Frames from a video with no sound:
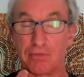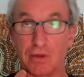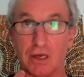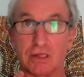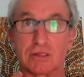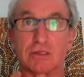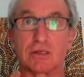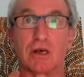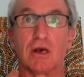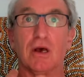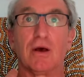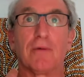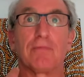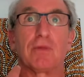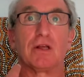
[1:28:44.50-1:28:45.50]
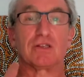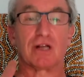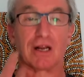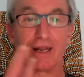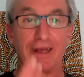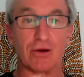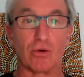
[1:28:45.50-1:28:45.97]
it's a
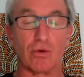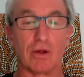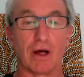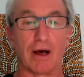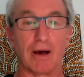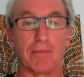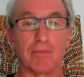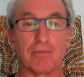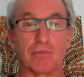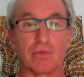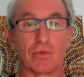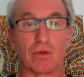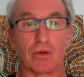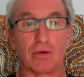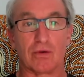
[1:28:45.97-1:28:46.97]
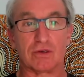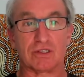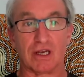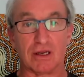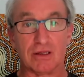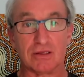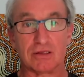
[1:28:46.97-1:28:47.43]
legal
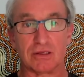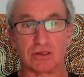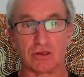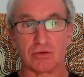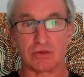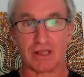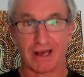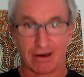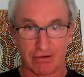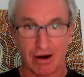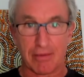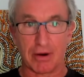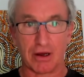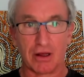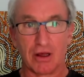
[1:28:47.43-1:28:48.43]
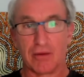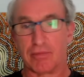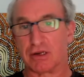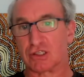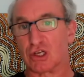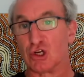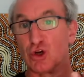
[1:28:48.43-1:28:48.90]
sentence in terms of that grammar,
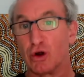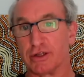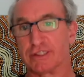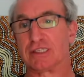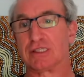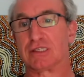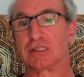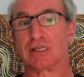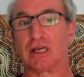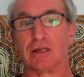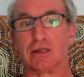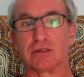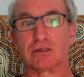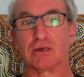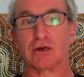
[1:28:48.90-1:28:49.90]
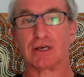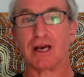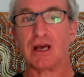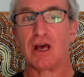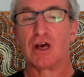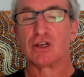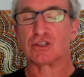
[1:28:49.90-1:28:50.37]
but it's a nonsense sentence,
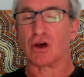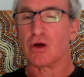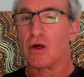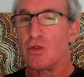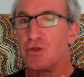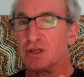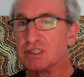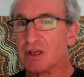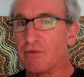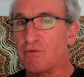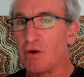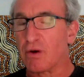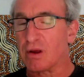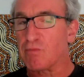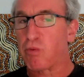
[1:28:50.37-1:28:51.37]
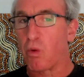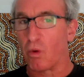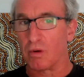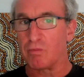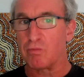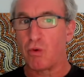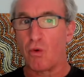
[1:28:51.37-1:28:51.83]
okay? So this is a very
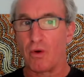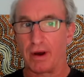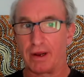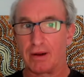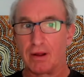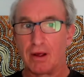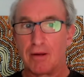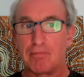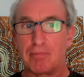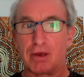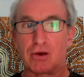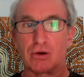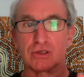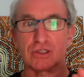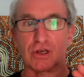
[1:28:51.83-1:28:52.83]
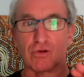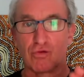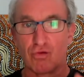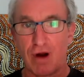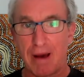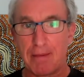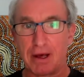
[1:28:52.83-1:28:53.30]
important point, because the
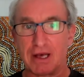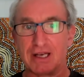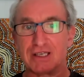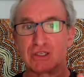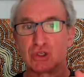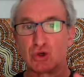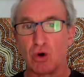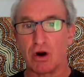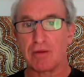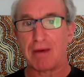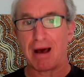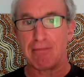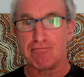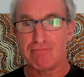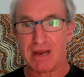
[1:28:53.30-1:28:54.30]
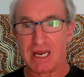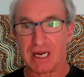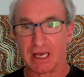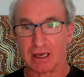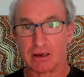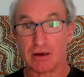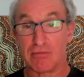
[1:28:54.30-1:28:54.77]
grammar is not about
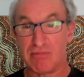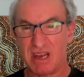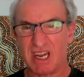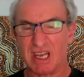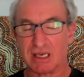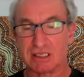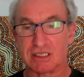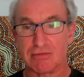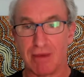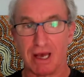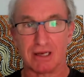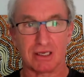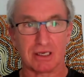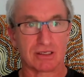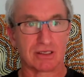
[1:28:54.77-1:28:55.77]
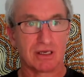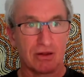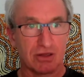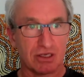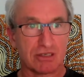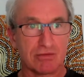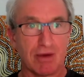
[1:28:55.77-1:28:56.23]
meaning. Meaning is semantics.
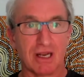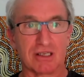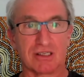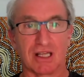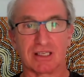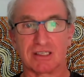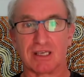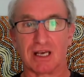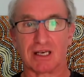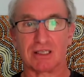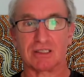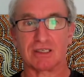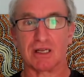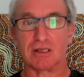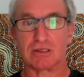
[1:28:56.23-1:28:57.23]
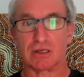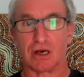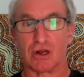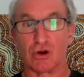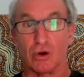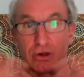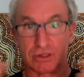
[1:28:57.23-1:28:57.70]
The semantics of that second sentence
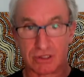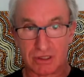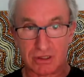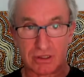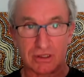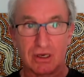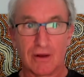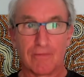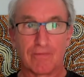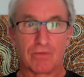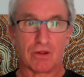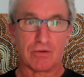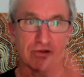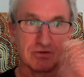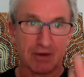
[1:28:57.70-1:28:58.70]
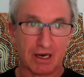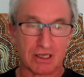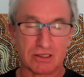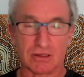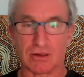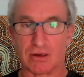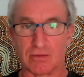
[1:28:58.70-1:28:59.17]
are nonsense. The
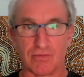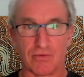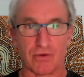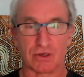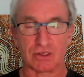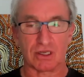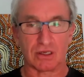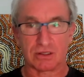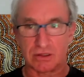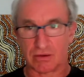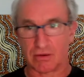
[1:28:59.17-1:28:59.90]
semantics of the first sentence